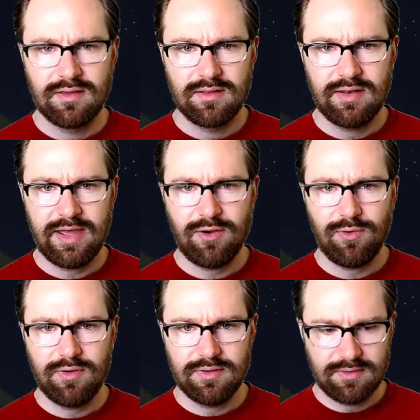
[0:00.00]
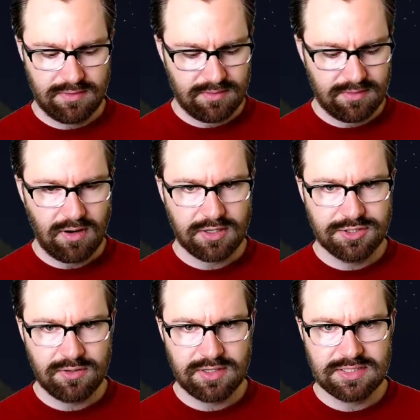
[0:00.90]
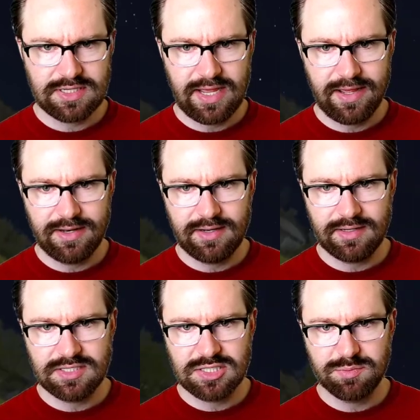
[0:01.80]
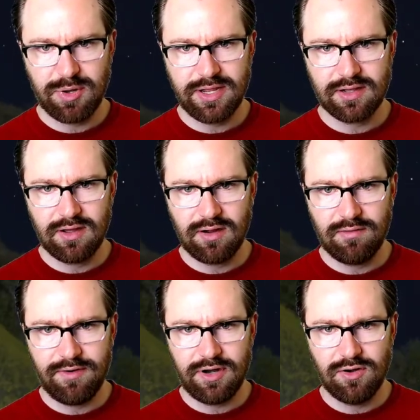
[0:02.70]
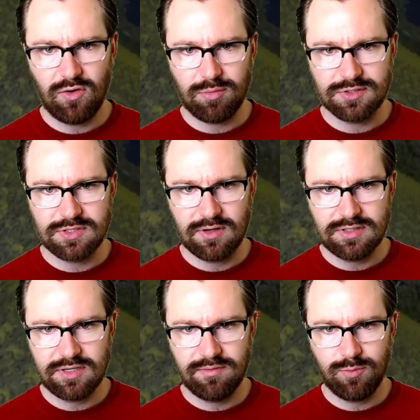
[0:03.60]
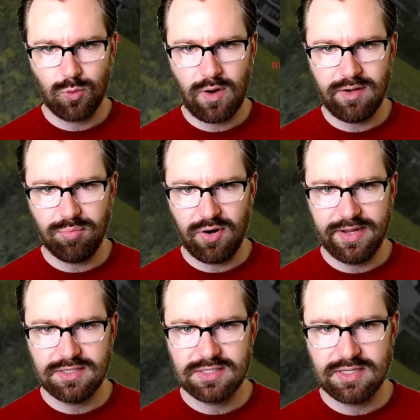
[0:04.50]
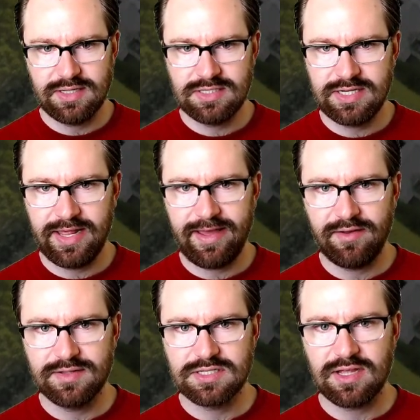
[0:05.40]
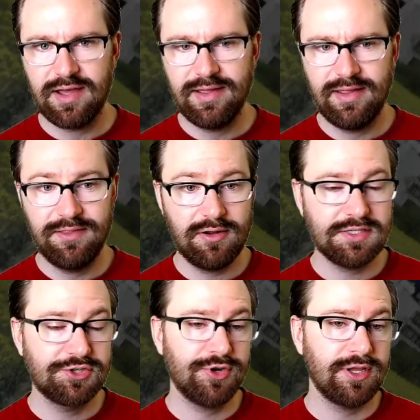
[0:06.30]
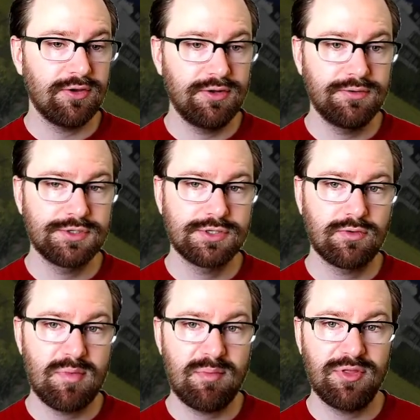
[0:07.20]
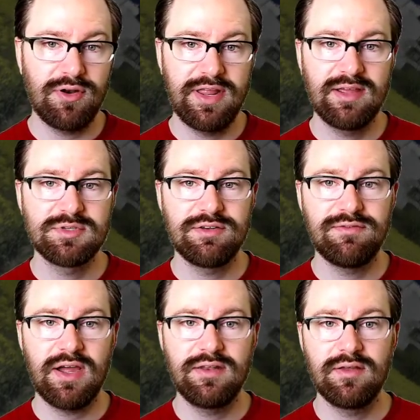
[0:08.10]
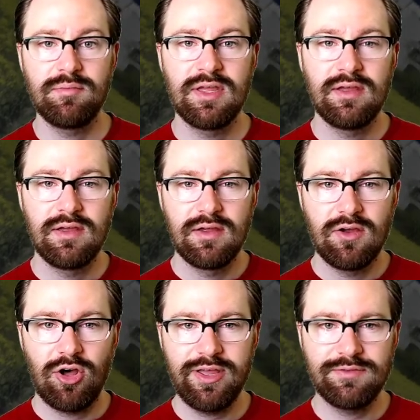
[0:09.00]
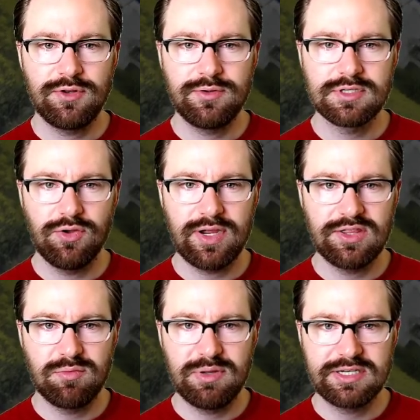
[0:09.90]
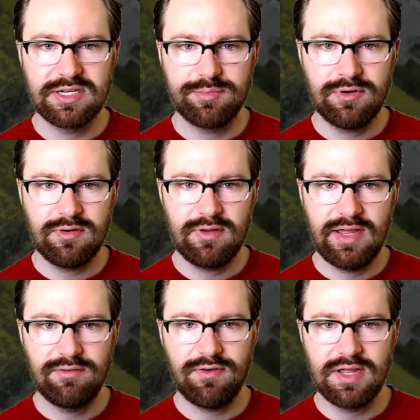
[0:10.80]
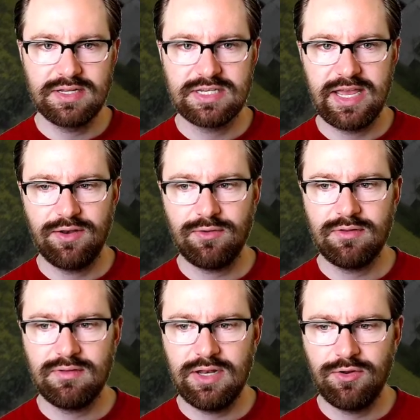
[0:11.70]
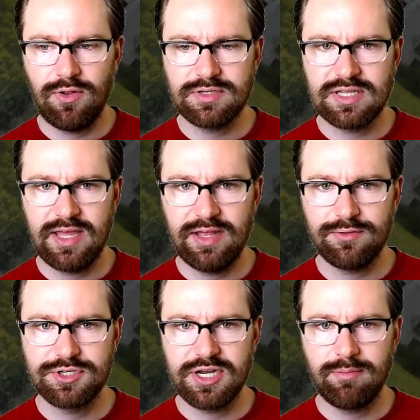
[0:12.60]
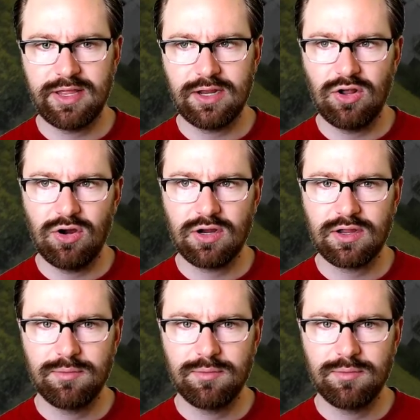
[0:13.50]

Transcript: Now, Arcturus and Spica are very notable stars. They're quite bright, and they stand out in the sky. And there is a trick you can use to remember their names and find them. All you have to do is locate the Big Dipper and find its handle, and you'll notice the handle is shaped like an arc.